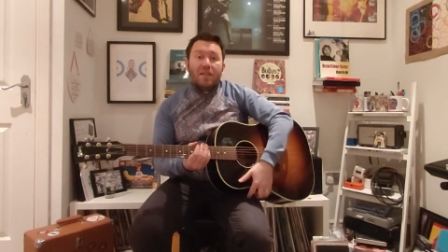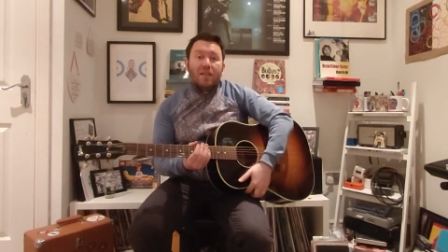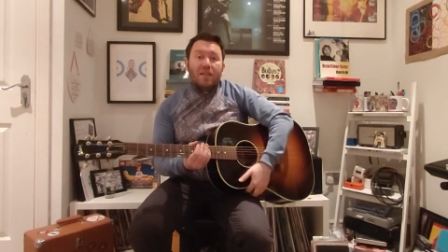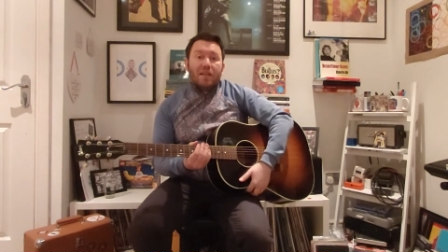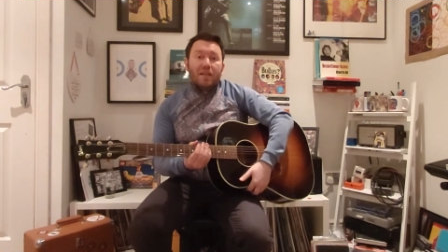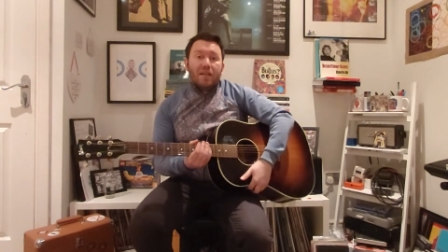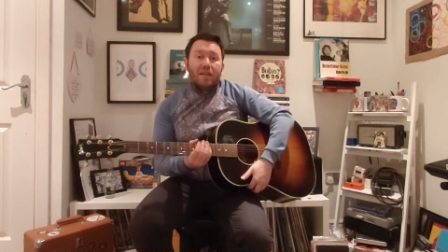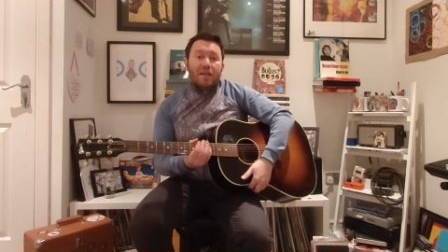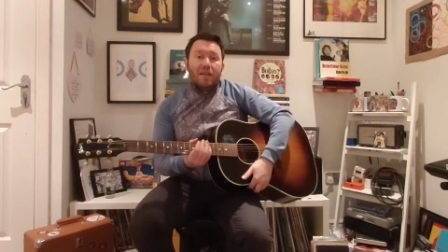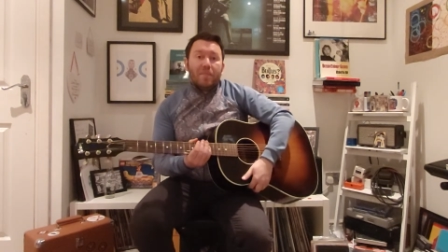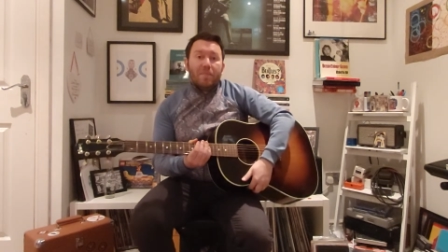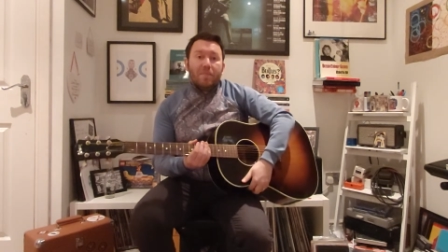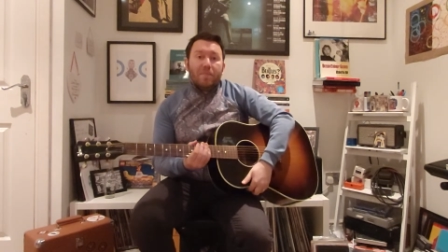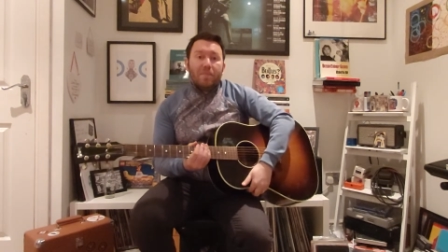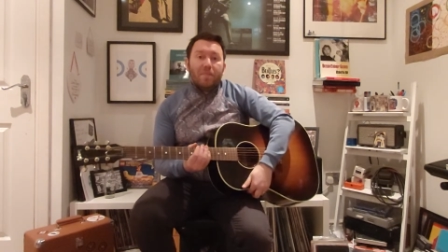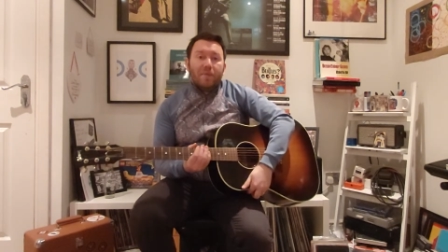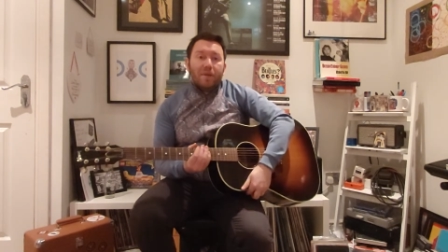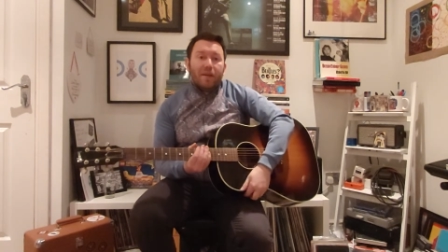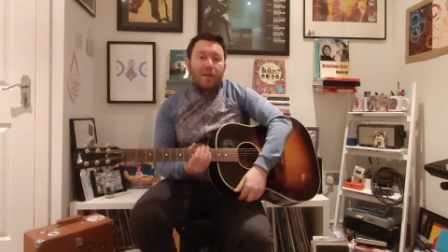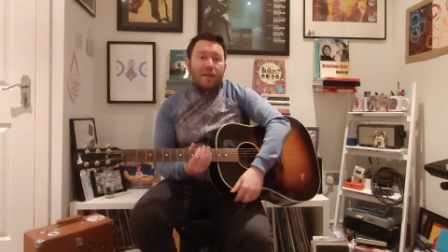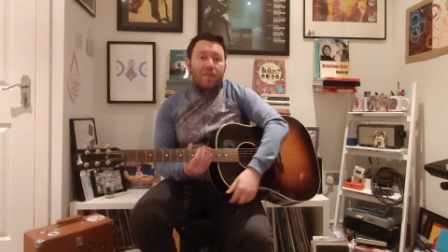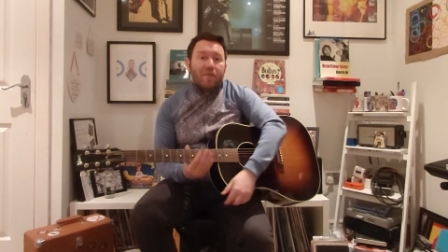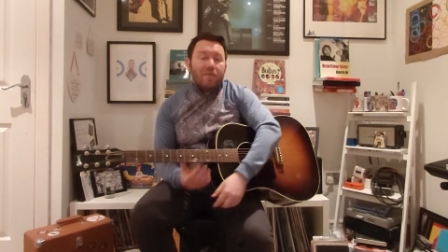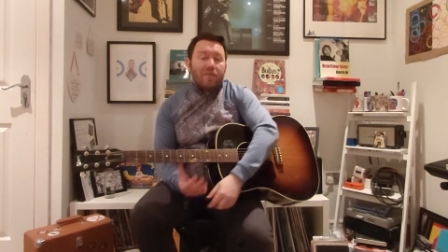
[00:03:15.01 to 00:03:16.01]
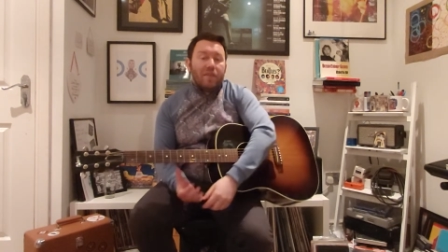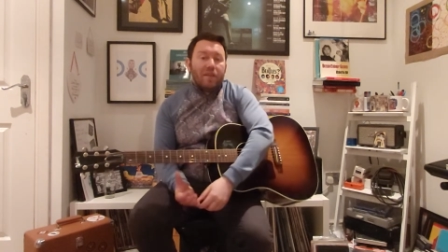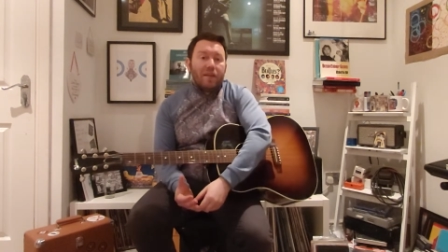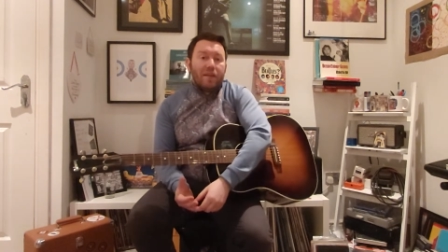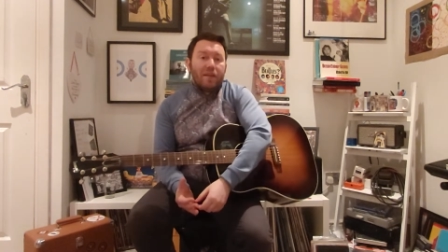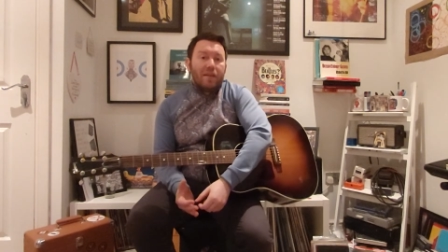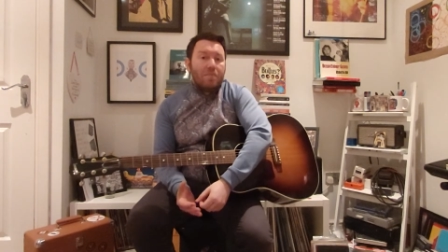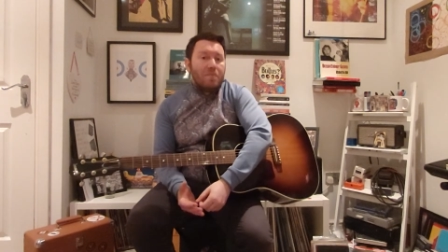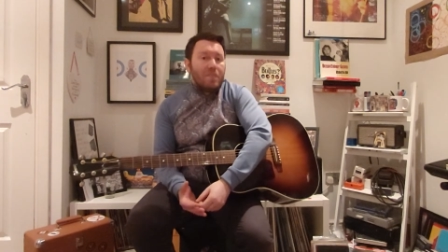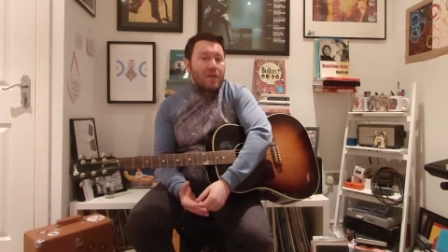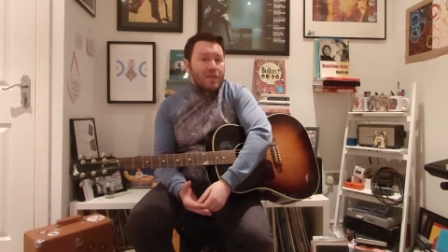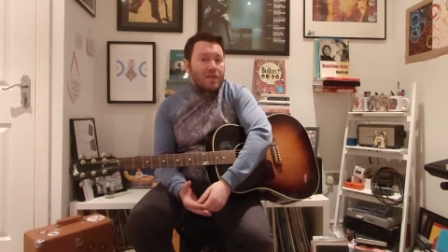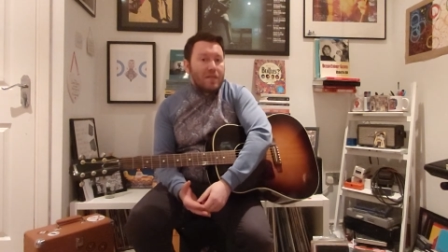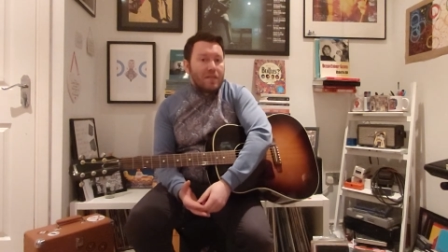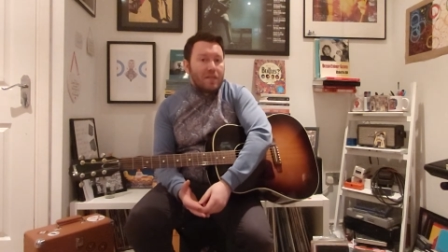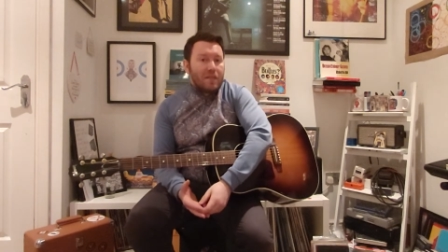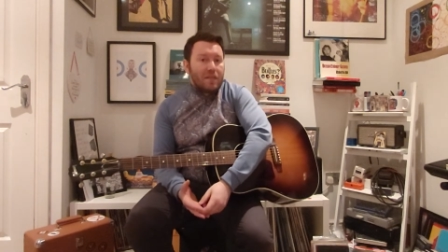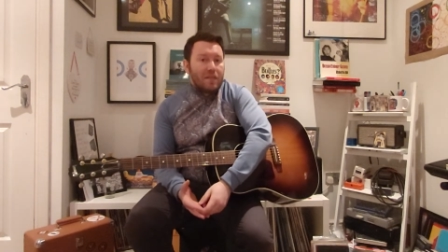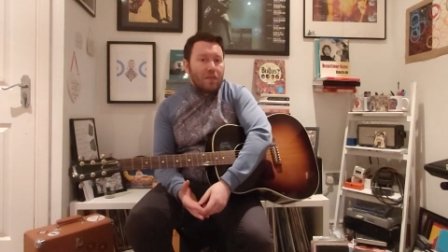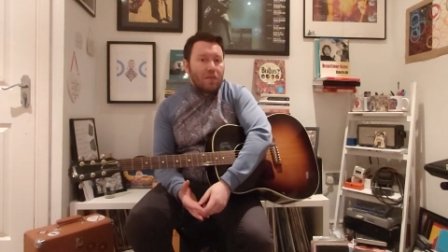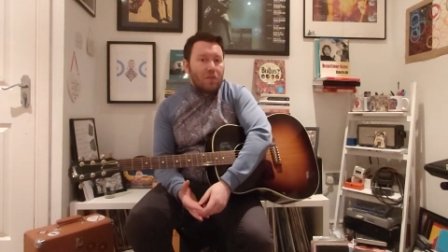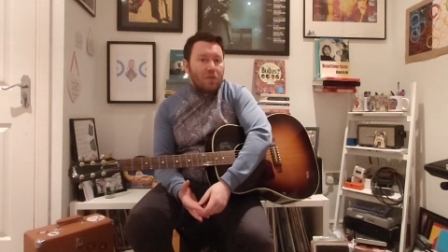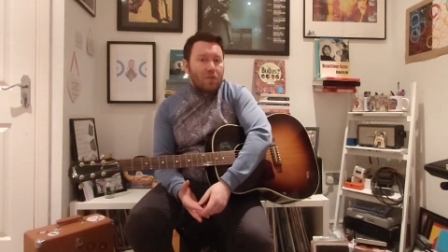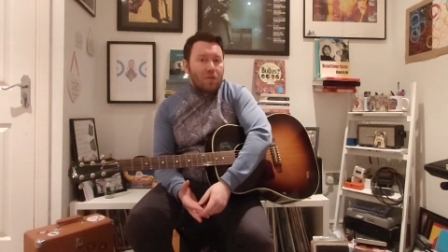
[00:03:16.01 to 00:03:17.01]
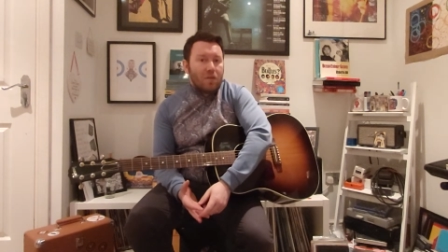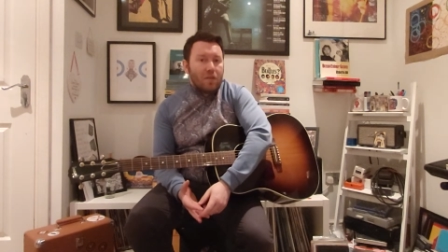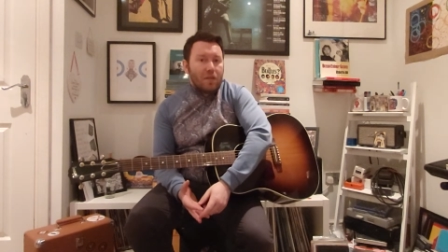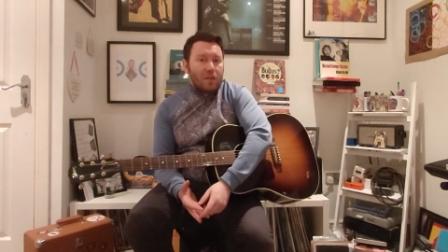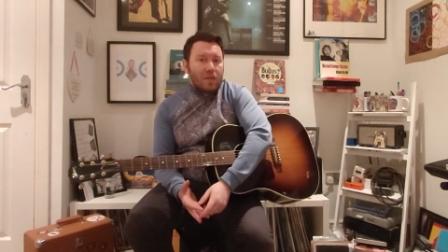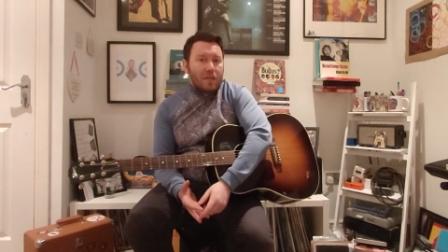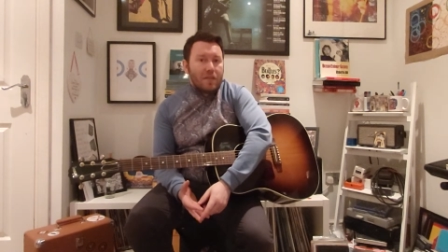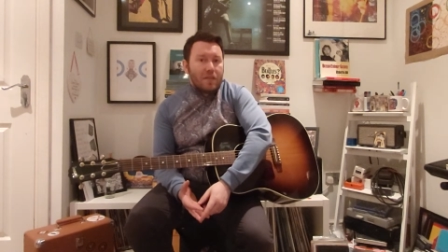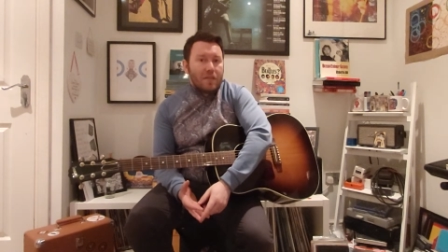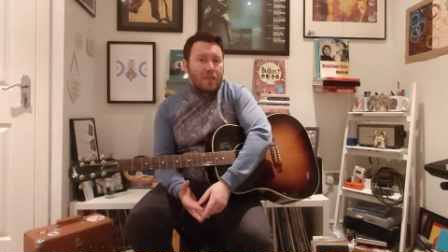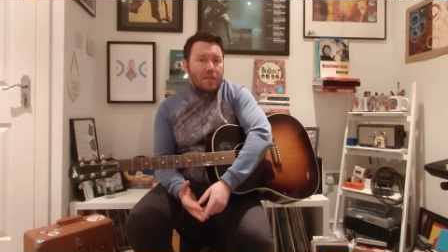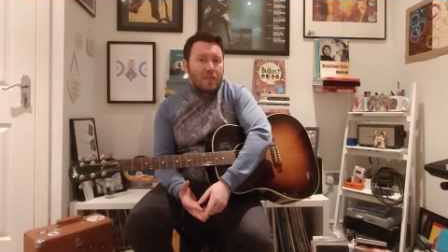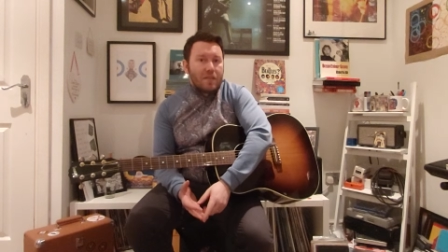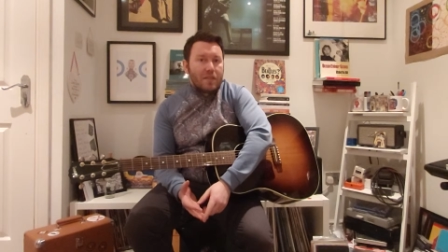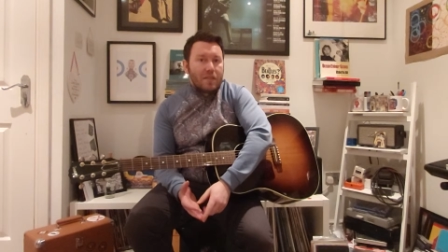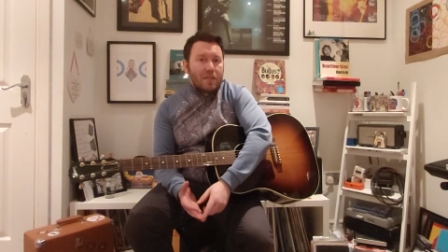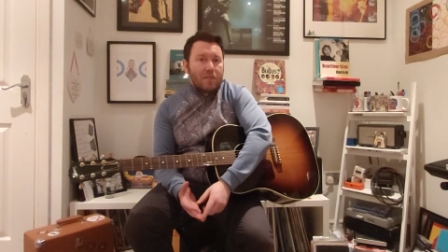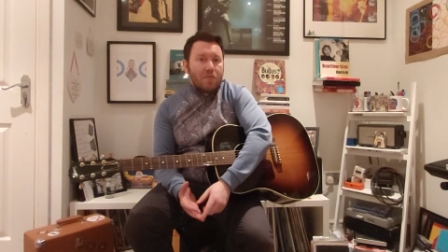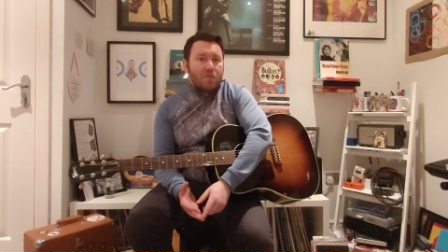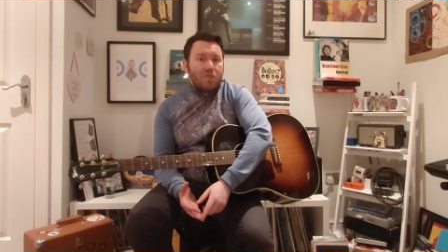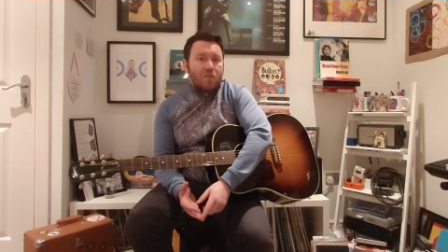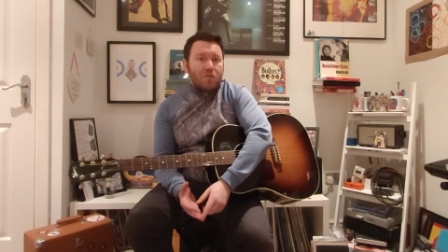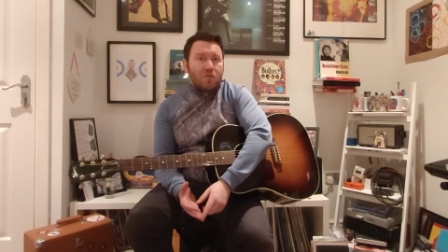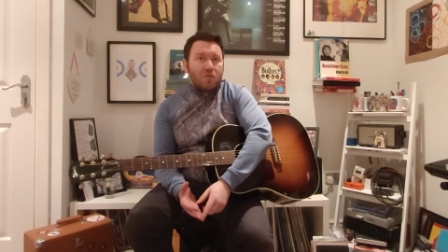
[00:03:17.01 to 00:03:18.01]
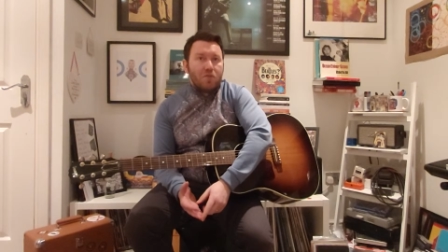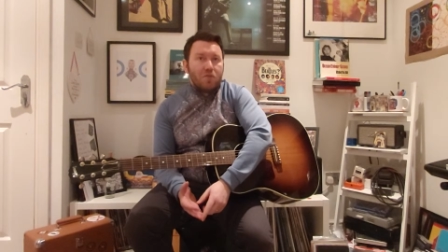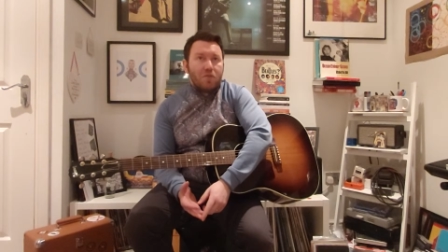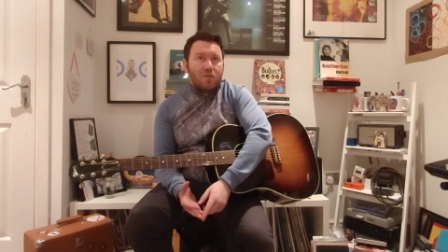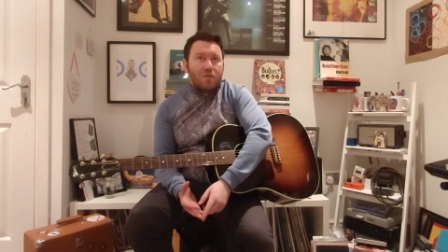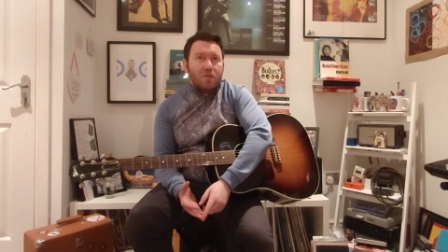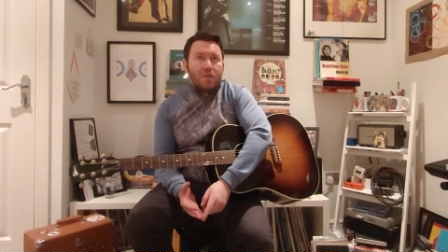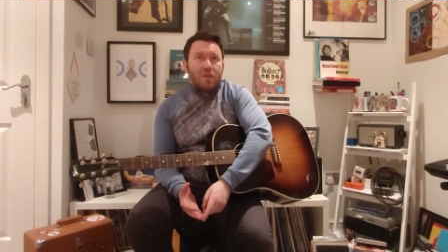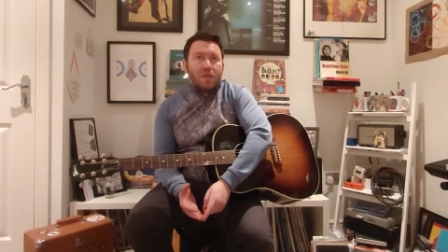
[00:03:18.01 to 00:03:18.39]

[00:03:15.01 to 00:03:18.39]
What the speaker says: and I think it makes it a lot less confusing.